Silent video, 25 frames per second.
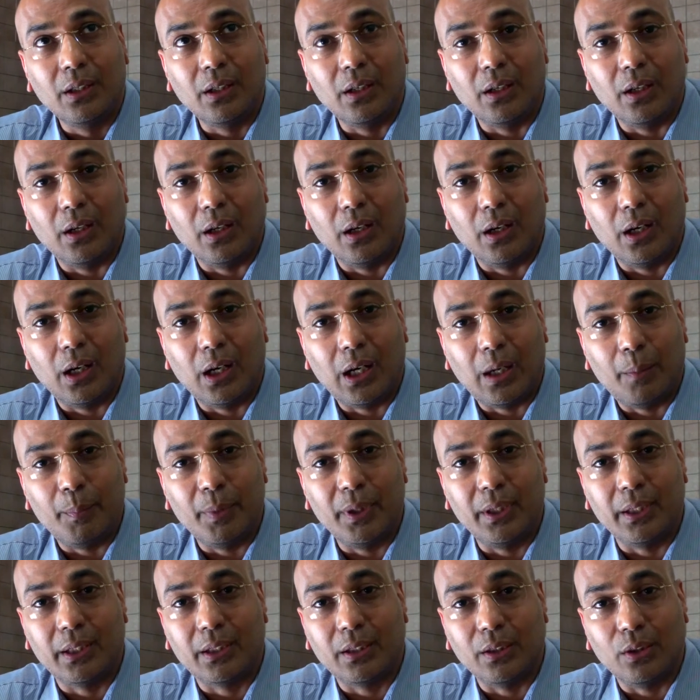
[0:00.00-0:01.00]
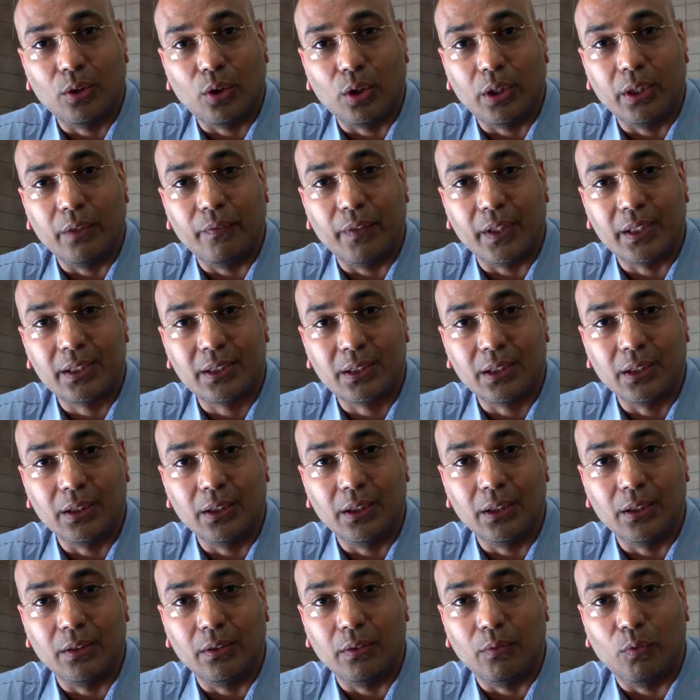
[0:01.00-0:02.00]
uh, American or a
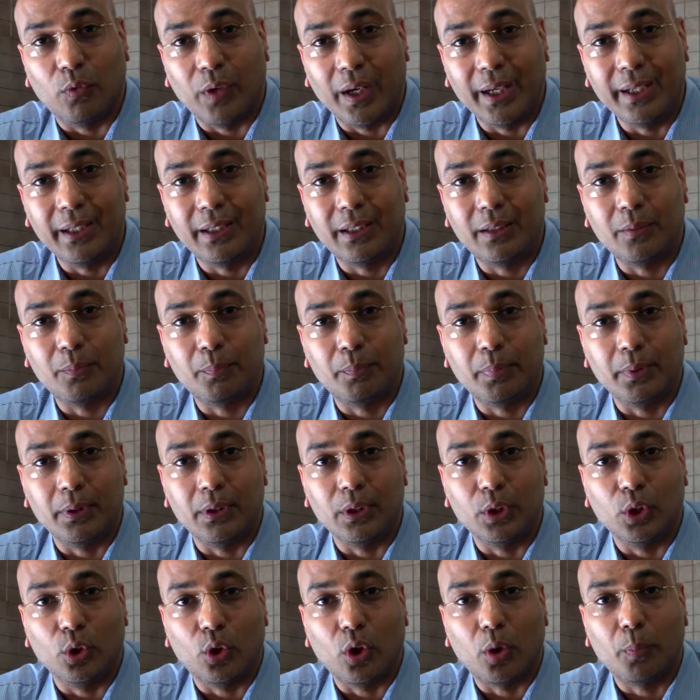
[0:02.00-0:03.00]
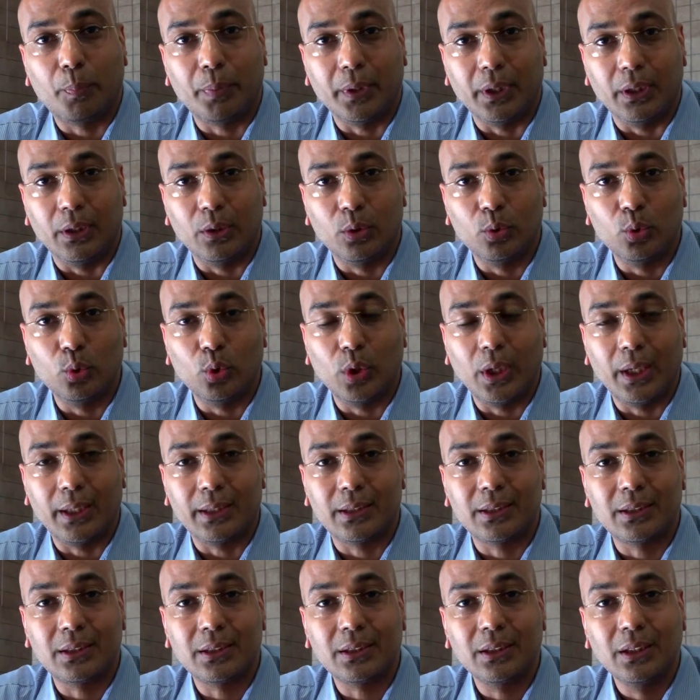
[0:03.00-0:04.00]
Western white European who
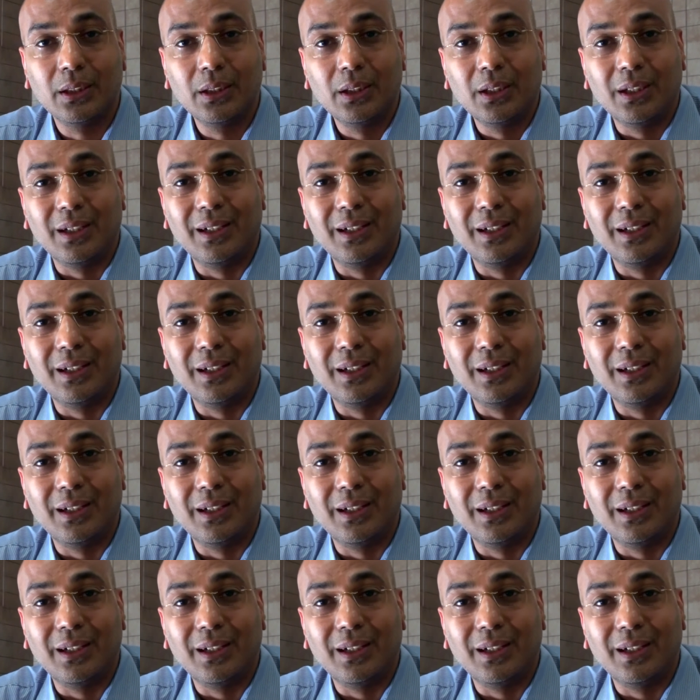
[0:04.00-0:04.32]
has